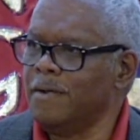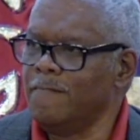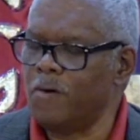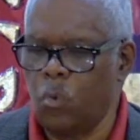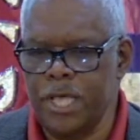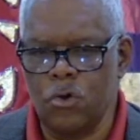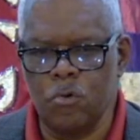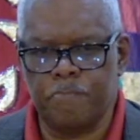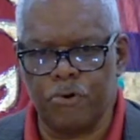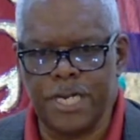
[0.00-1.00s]
But we who
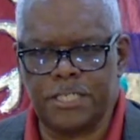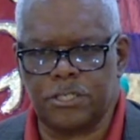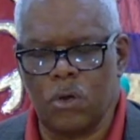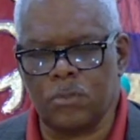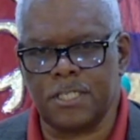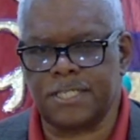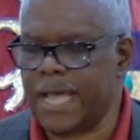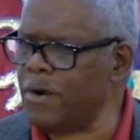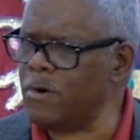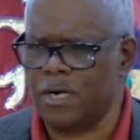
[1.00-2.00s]
preach know the
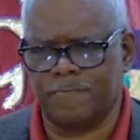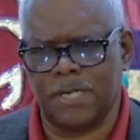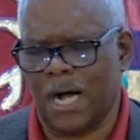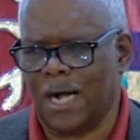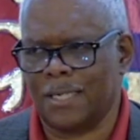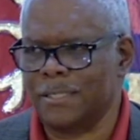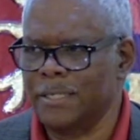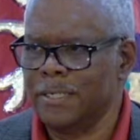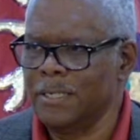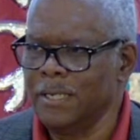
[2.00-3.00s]
terror of God
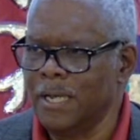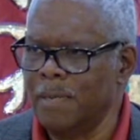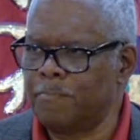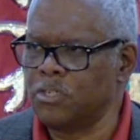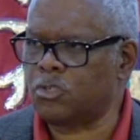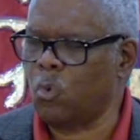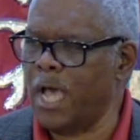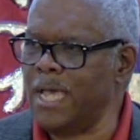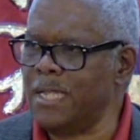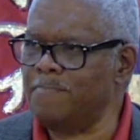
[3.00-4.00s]
and
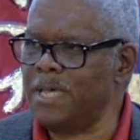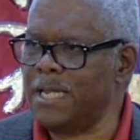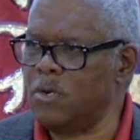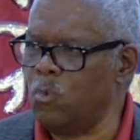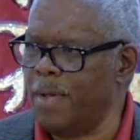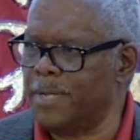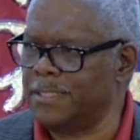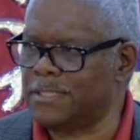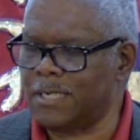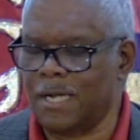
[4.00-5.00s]
persuade men and
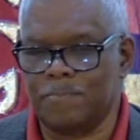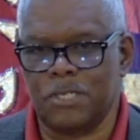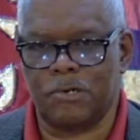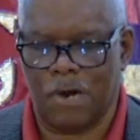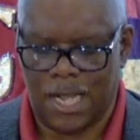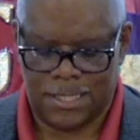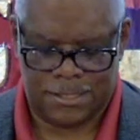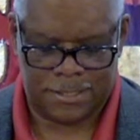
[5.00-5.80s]
women to come to Christ.